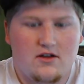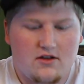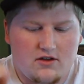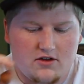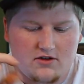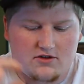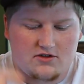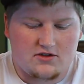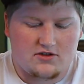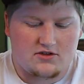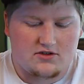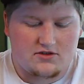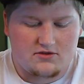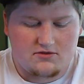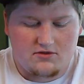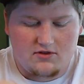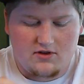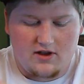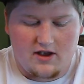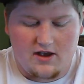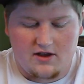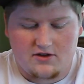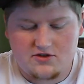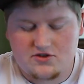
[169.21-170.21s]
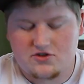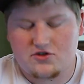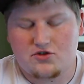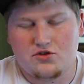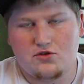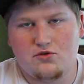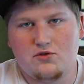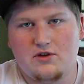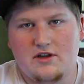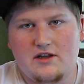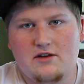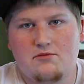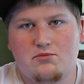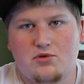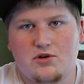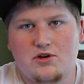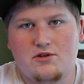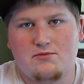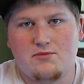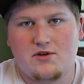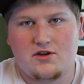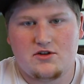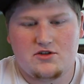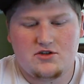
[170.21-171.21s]
It's just, yeah, screwed in
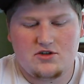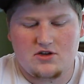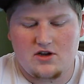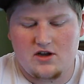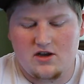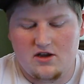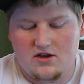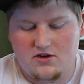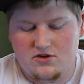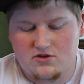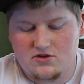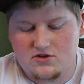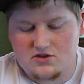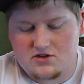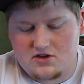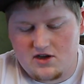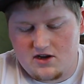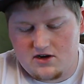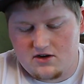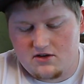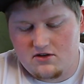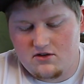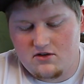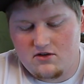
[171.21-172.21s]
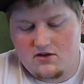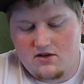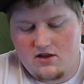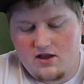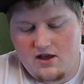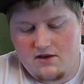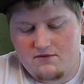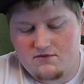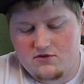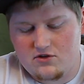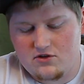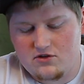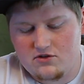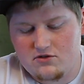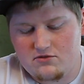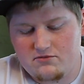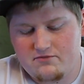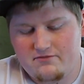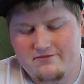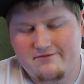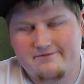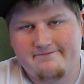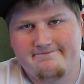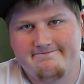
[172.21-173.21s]
pretty much, and you just gotta have to
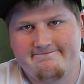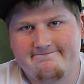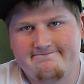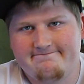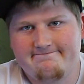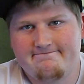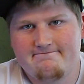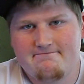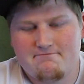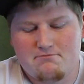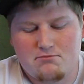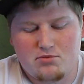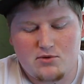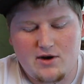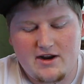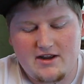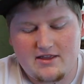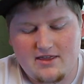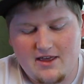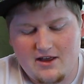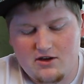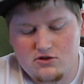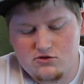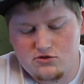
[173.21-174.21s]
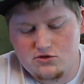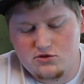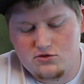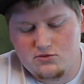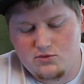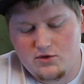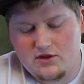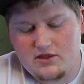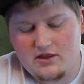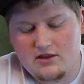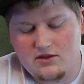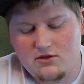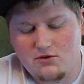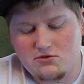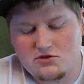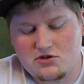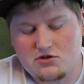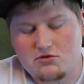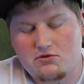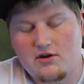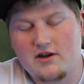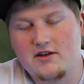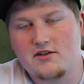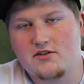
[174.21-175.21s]
break that glue within those
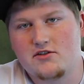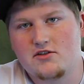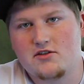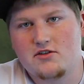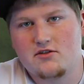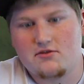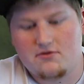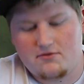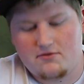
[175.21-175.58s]
threads.